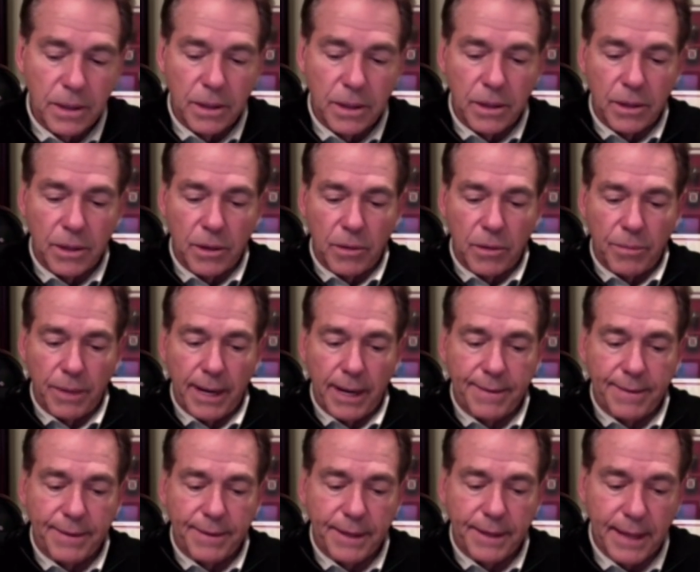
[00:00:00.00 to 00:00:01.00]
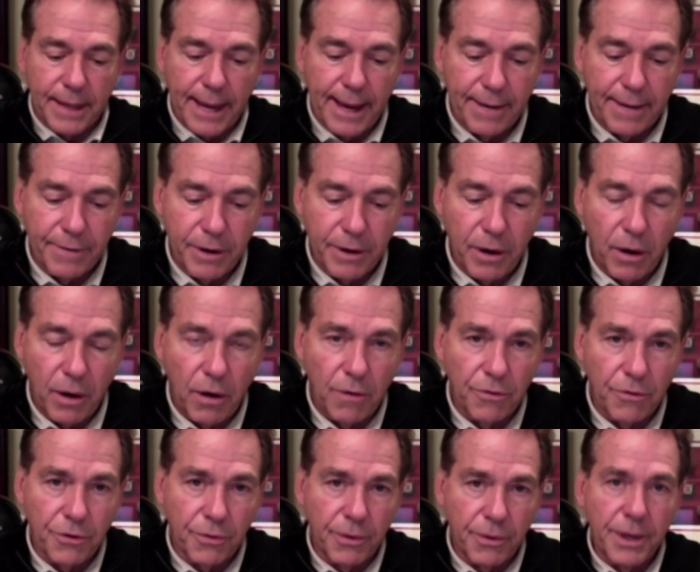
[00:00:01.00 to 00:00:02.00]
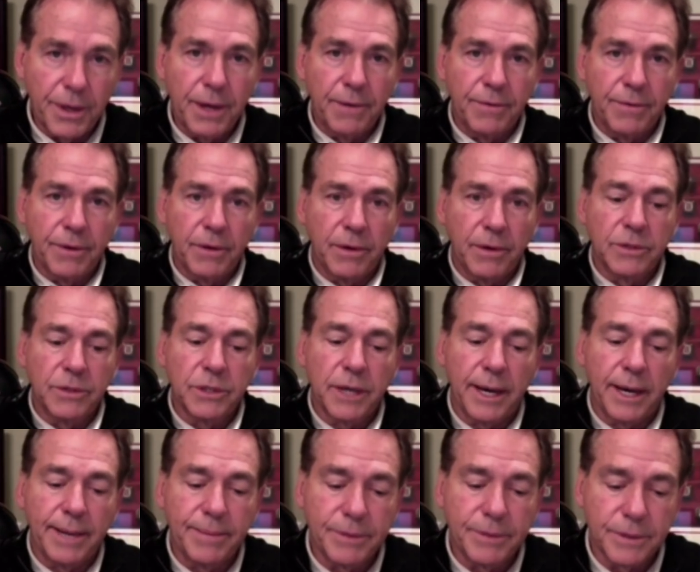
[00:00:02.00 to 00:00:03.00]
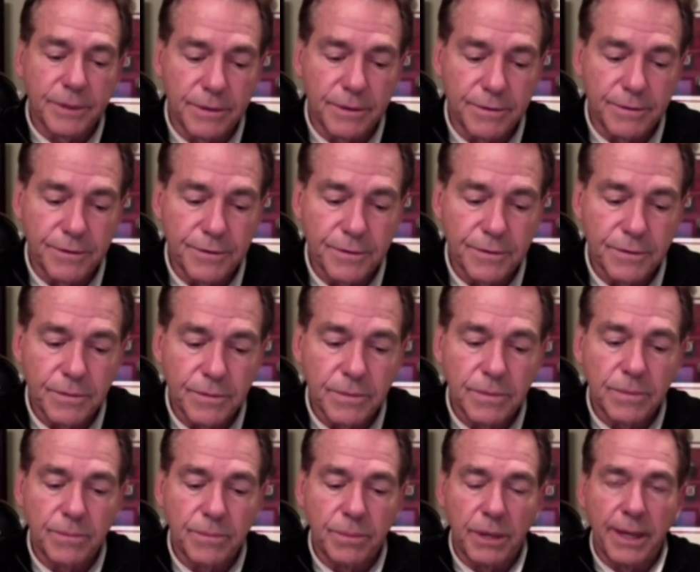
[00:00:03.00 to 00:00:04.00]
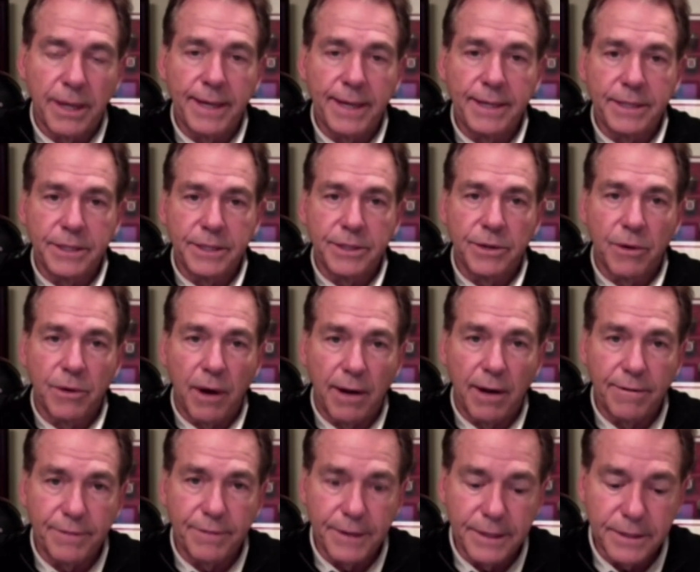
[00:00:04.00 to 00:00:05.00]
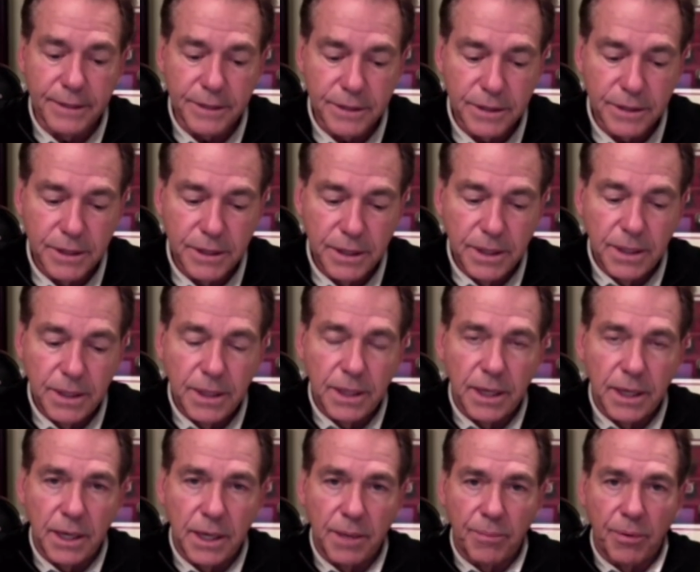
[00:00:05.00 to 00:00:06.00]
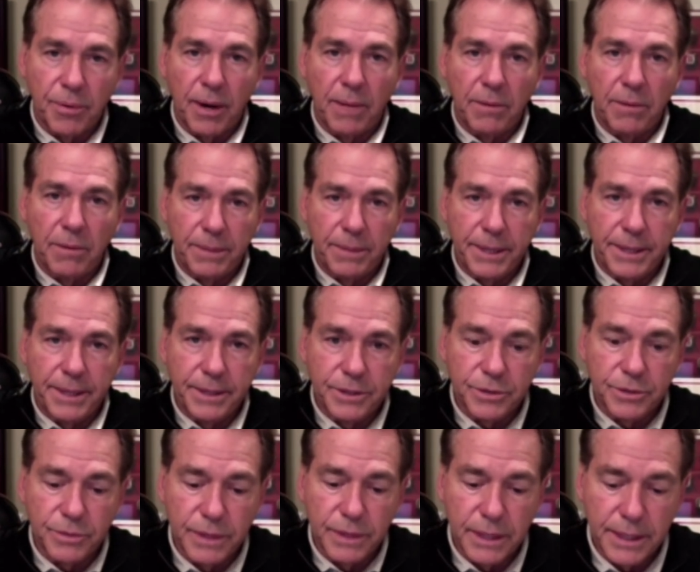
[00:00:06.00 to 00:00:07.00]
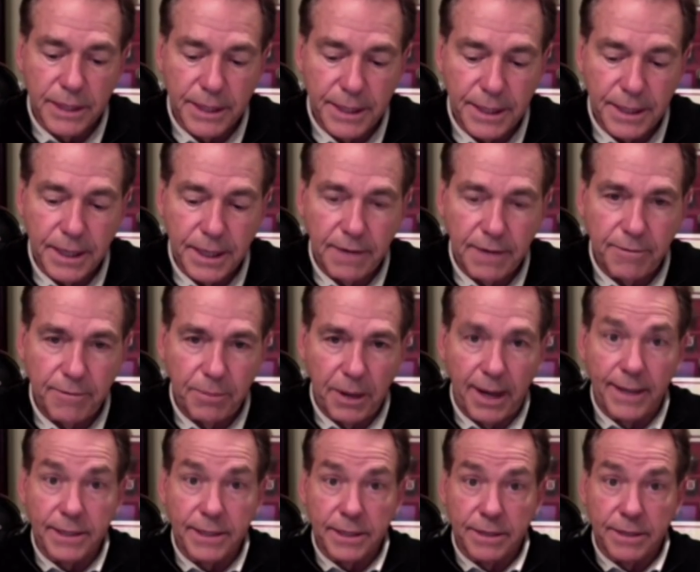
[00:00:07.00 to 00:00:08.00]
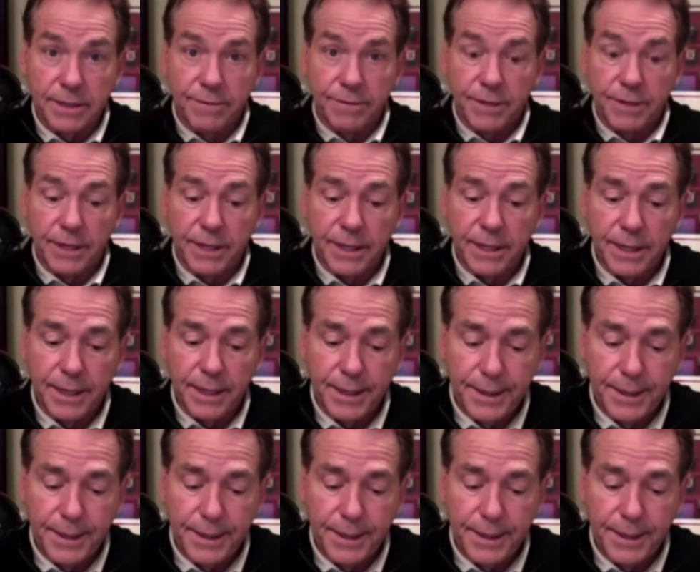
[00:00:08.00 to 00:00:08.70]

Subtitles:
know, but I think having all three of those types of plays in your offense probably is really a positive thing.